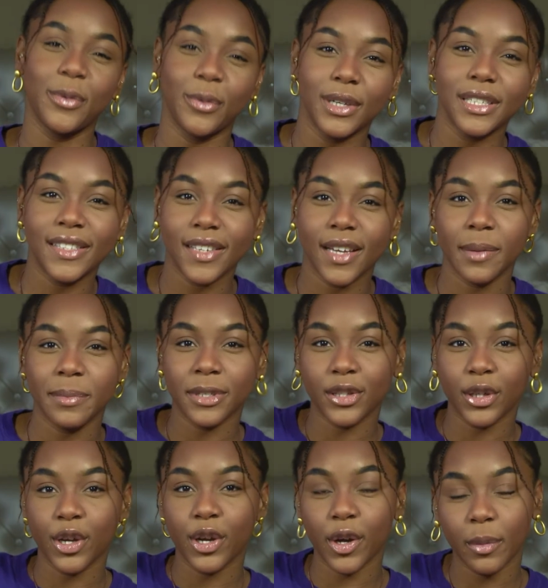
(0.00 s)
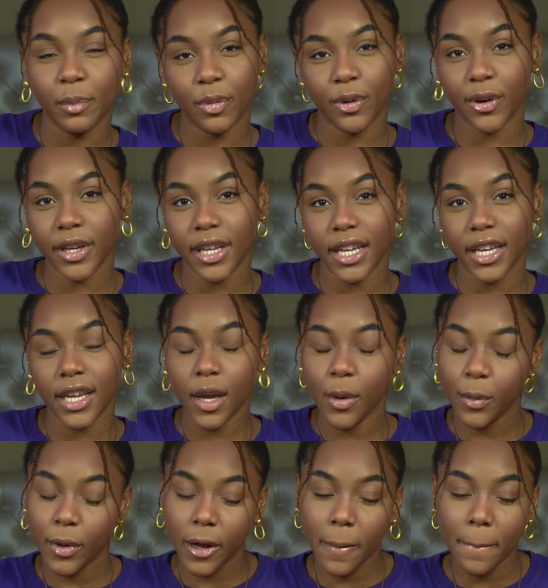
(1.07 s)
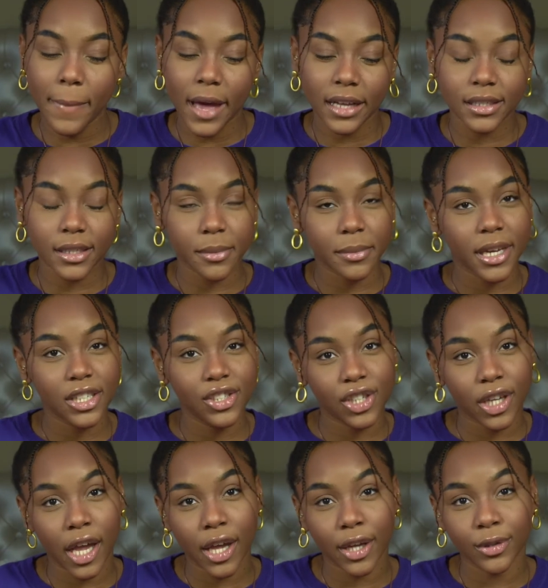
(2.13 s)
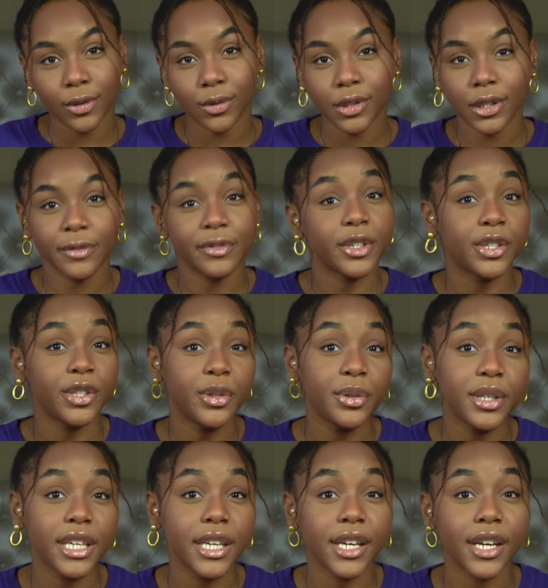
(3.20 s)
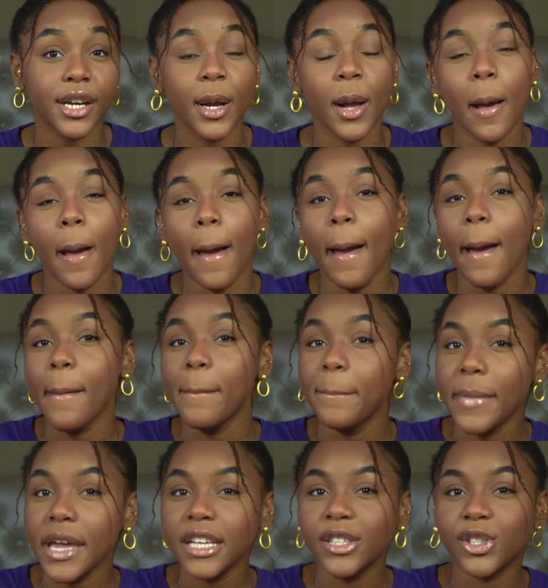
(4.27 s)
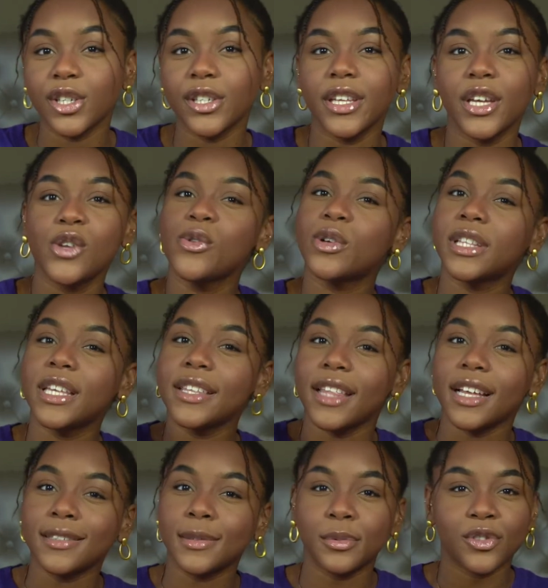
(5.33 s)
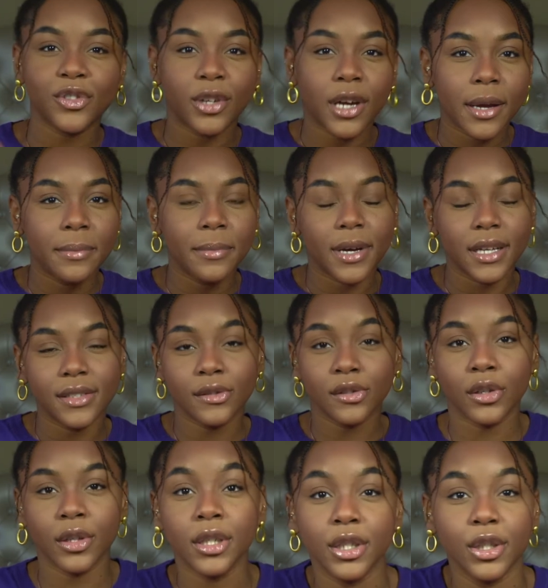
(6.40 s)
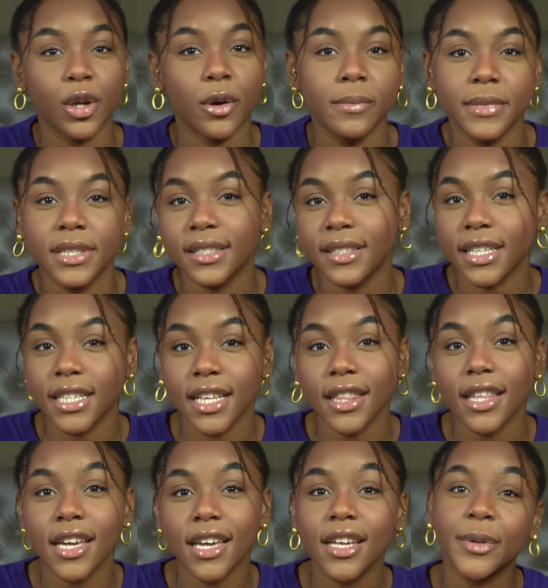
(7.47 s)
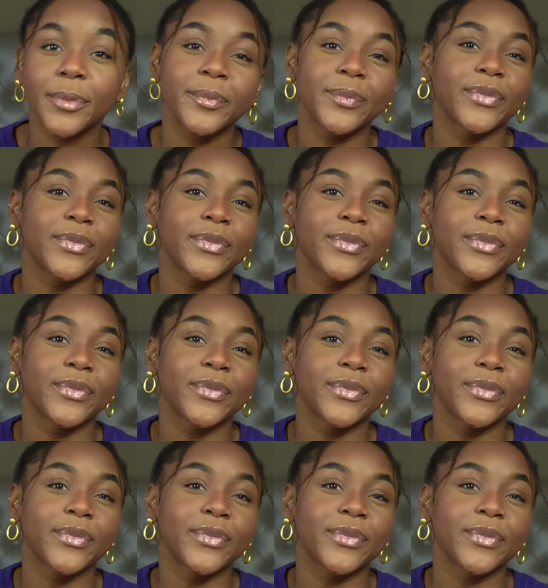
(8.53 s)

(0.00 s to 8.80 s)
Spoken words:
what's up? It's your girl Pre. Welcome back to my channel. And if you're new here, make sure that you click that subscribe button so that you don't miss anything.